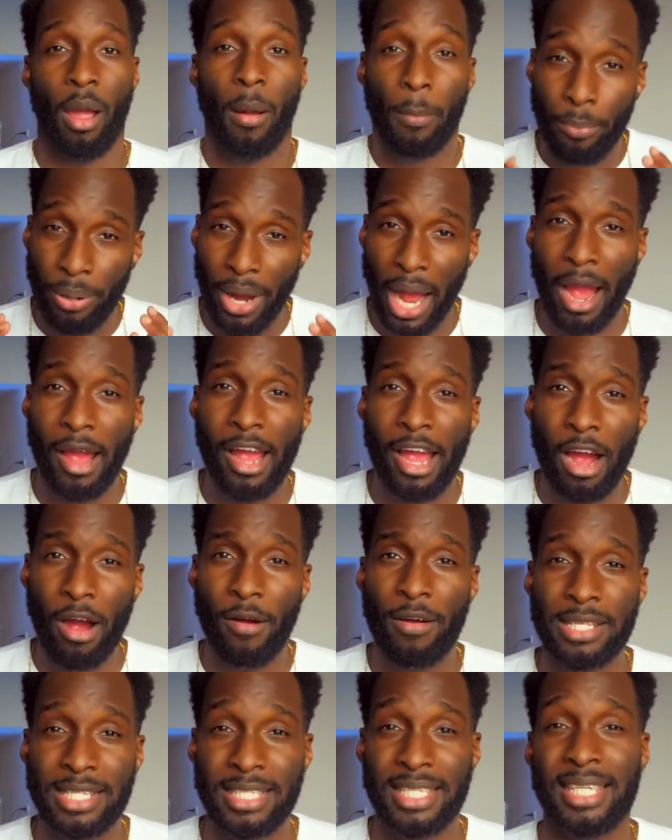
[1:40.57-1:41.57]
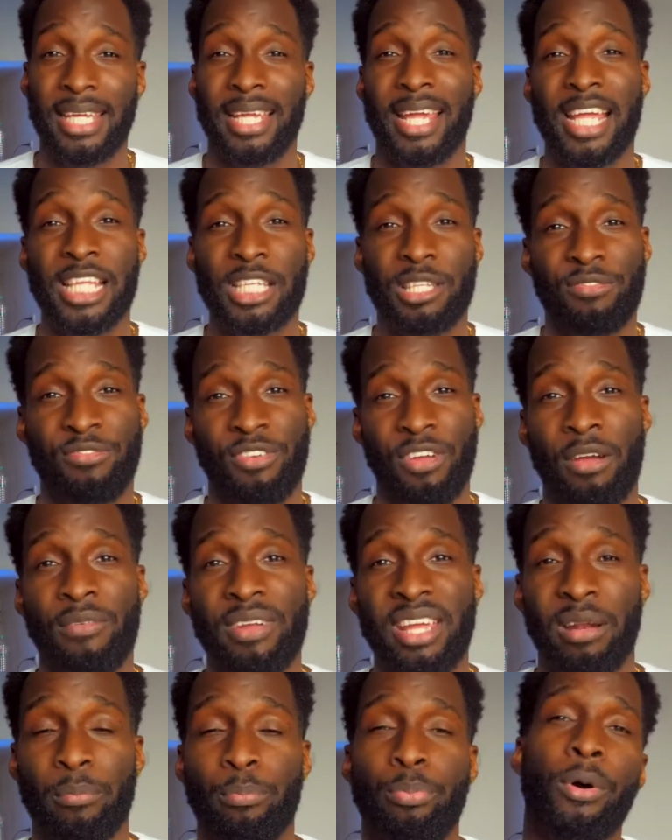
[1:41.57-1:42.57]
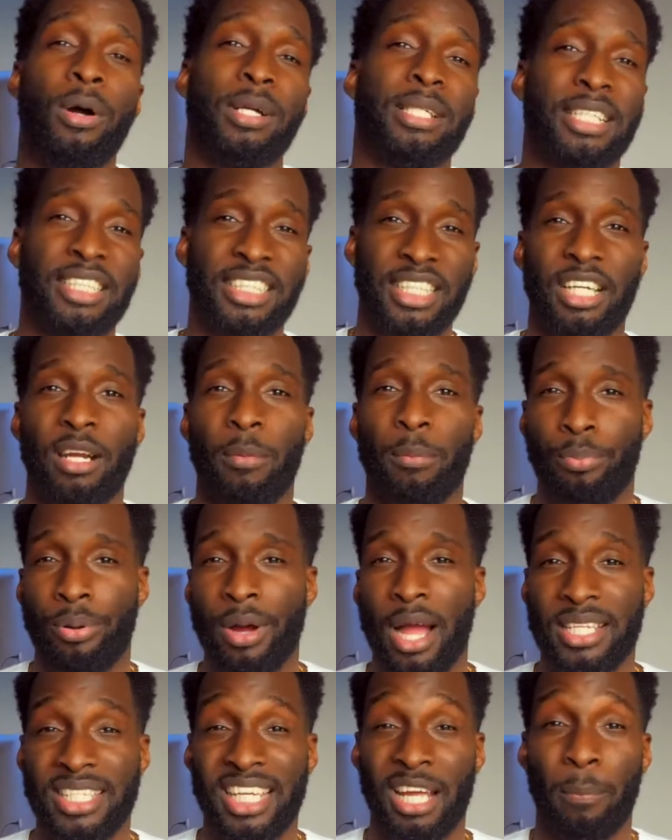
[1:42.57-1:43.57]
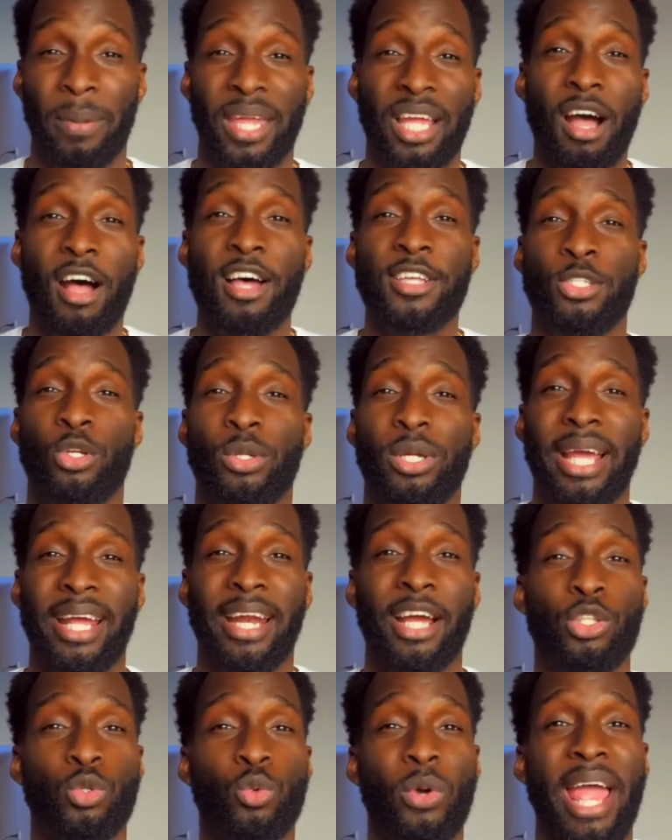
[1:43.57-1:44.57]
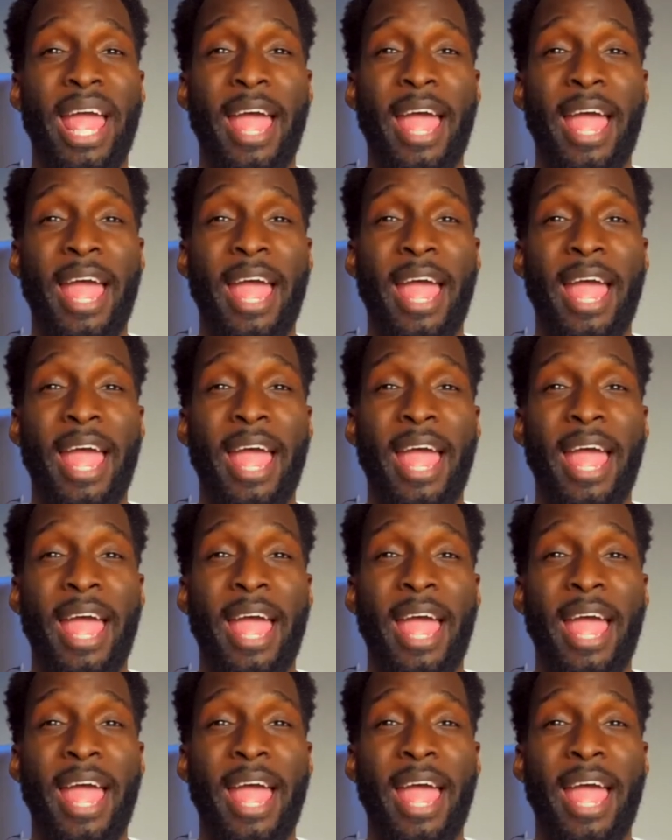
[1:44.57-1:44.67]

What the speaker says: Priority is very important in a project because you cannot do